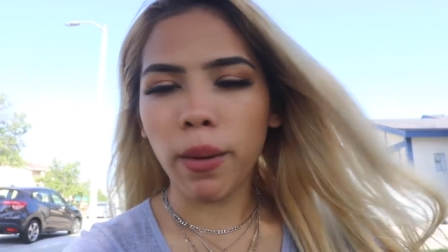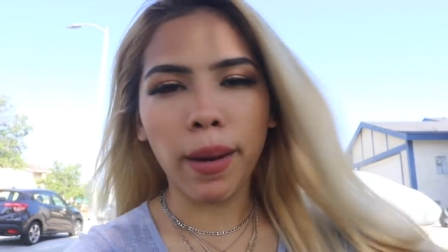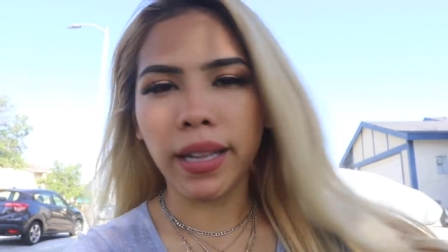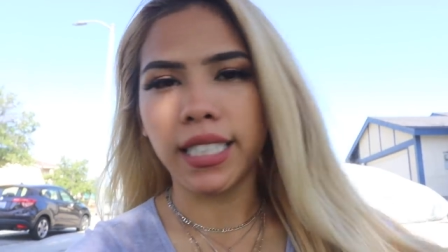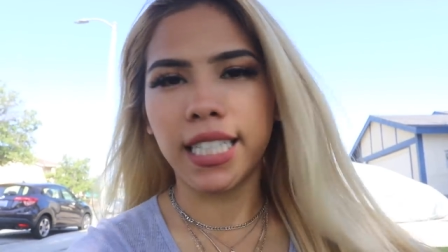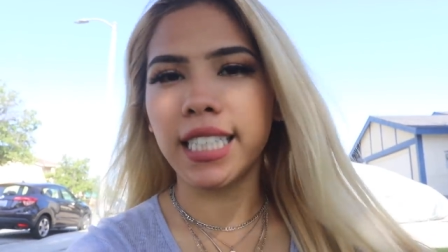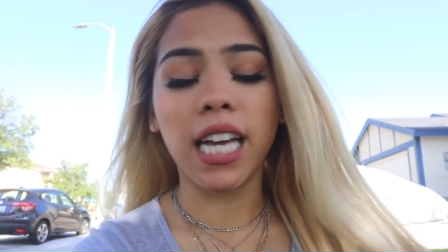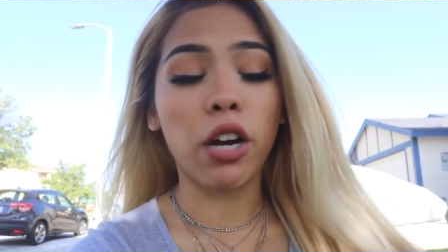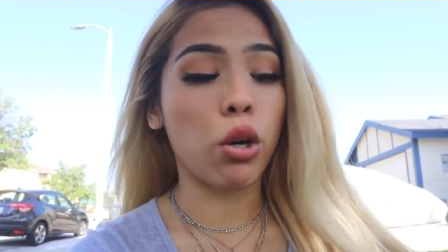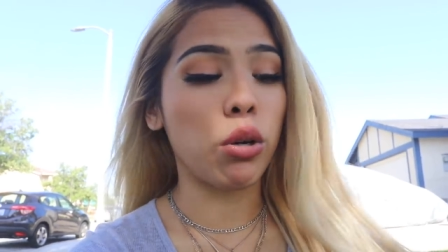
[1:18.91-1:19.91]
me about these
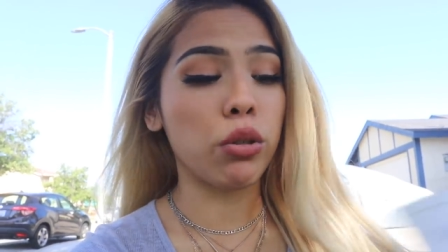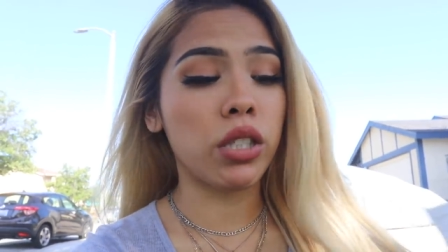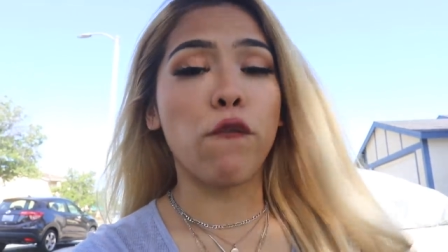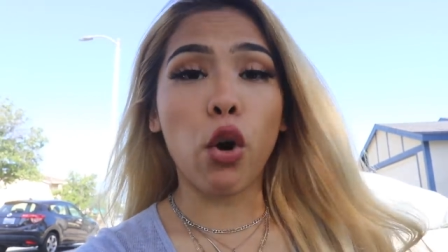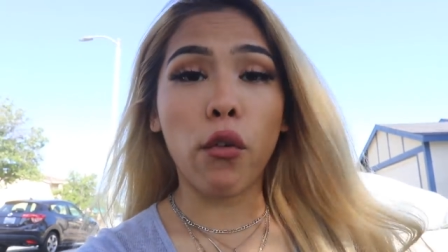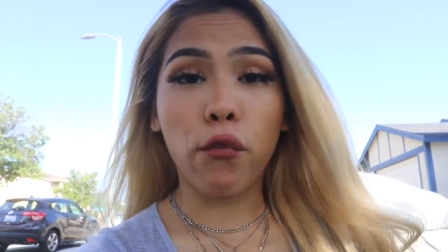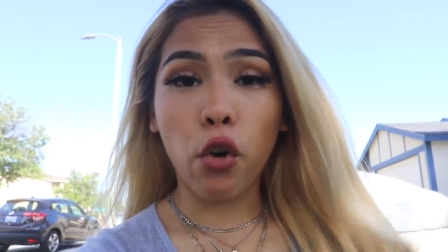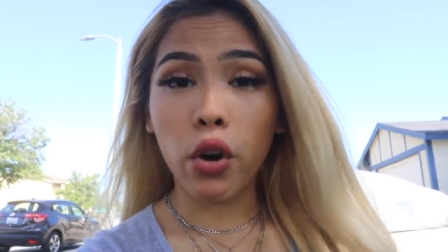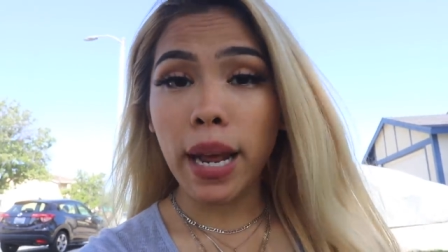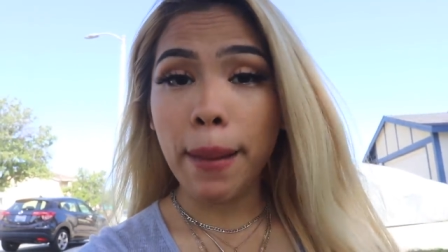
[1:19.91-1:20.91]
discount codes for
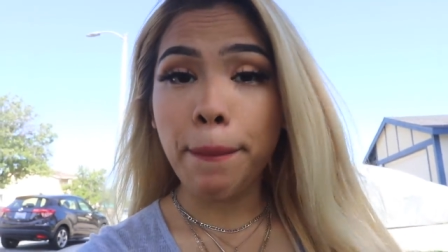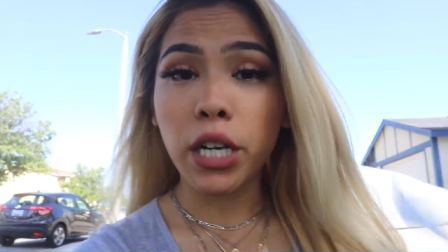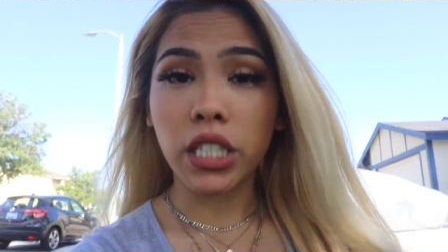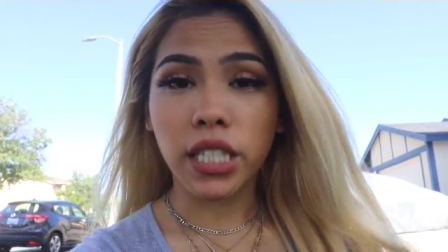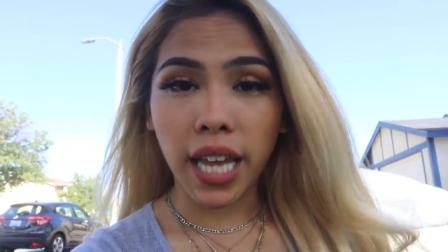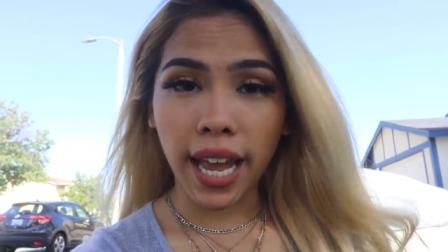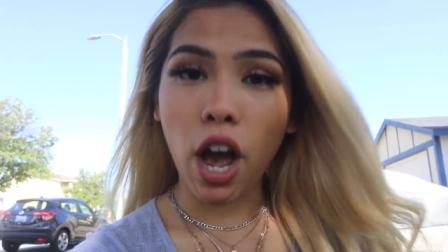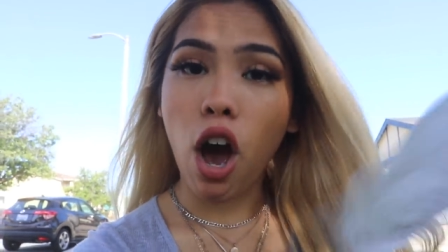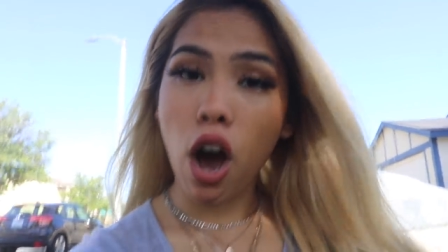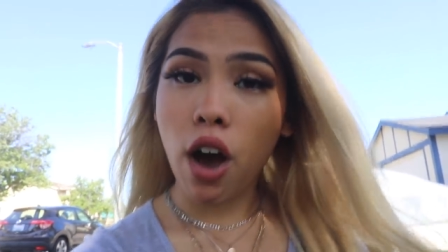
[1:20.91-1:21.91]

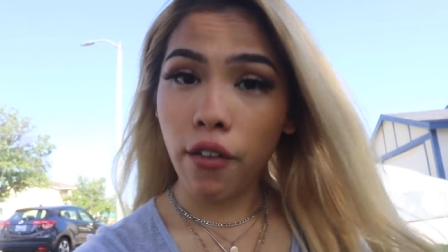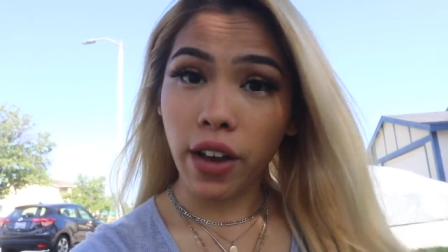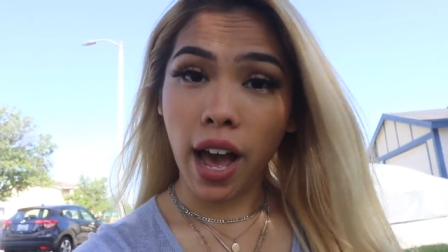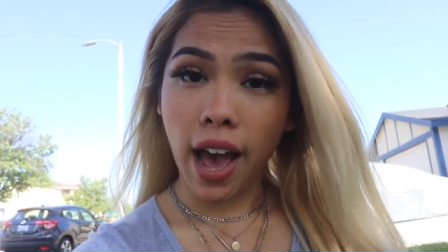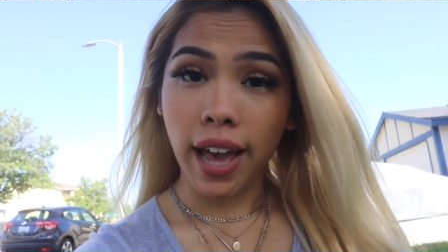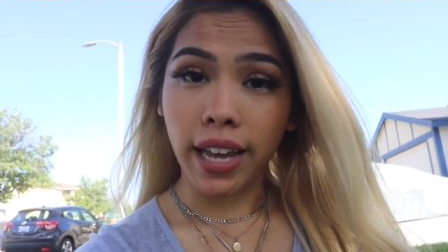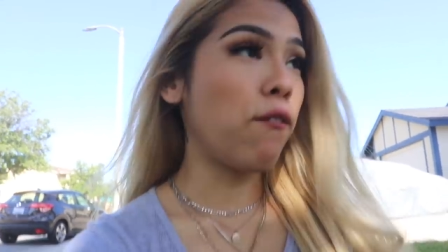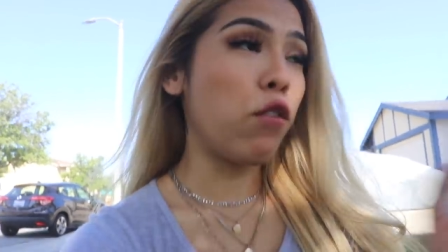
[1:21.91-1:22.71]
40% off guys,